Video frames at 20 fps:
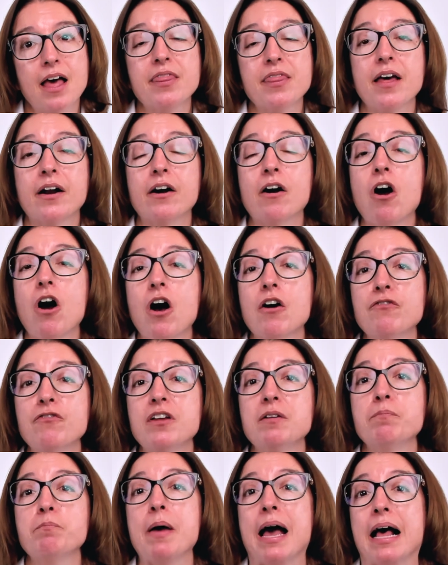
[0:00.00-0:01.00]
that are
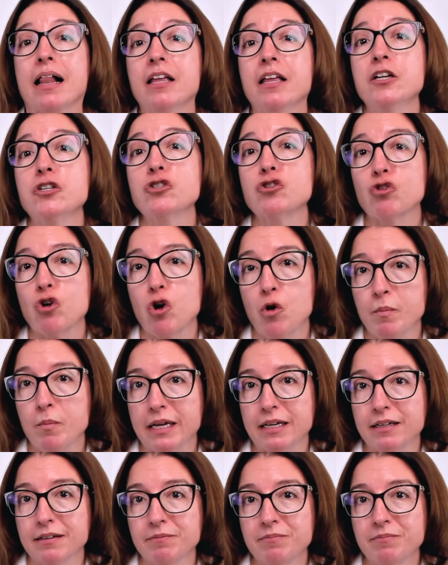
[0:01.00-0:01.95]
often palindromic.